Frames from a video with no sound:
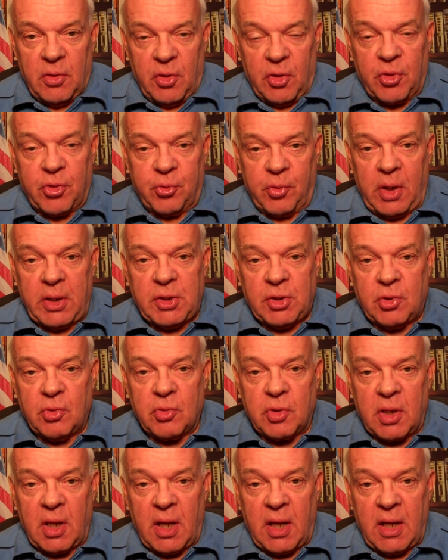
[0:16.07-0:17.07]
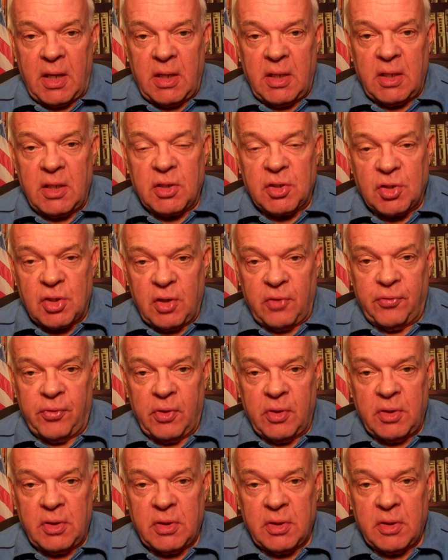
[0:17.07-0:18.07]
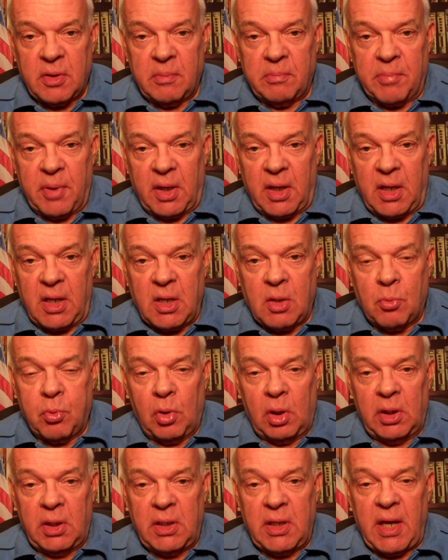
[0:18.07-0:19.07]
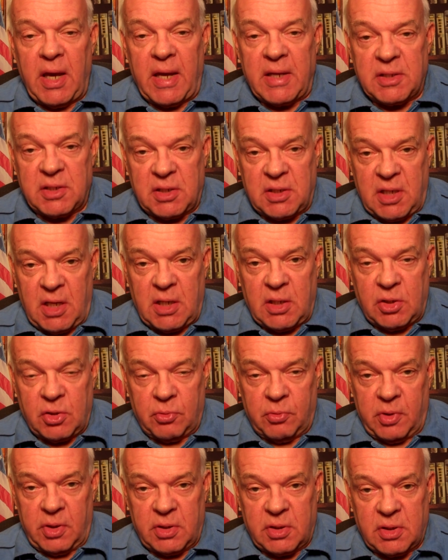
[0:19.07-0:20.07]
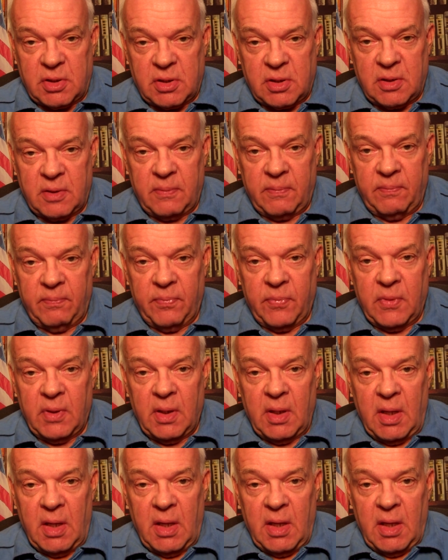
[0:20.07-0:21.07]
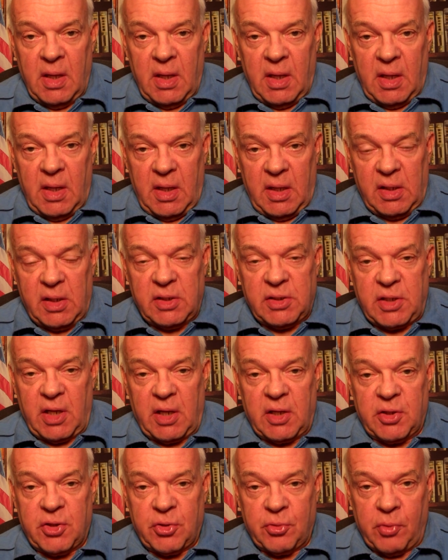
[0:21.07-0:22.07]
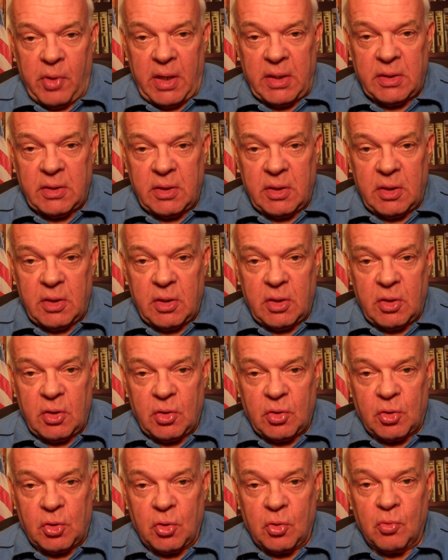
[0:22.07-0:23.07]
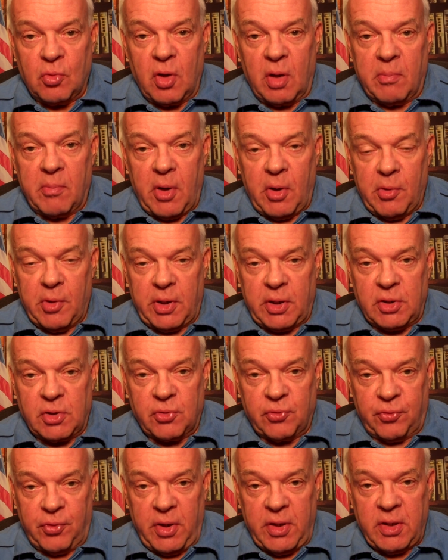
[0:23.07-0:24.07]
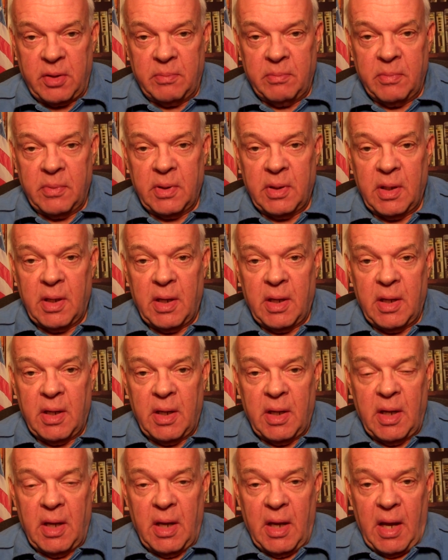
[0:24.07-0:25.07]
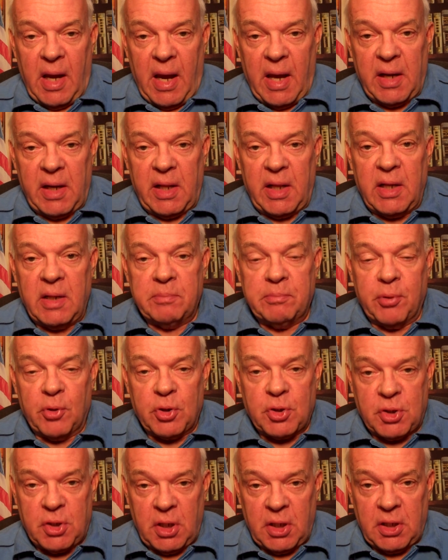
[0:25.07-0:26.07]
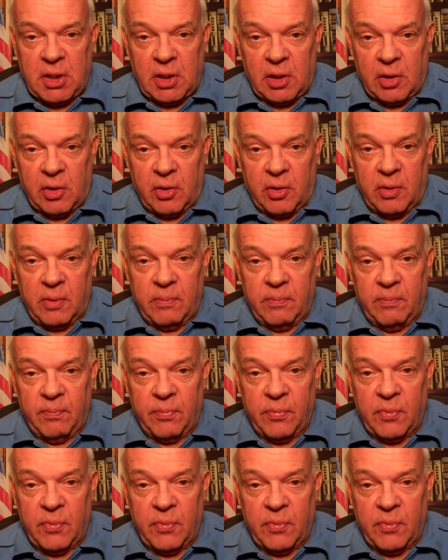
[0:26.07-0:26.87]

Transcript: The threat today is different but equally as dangerous. It is a threat to Americans' freedom and in particular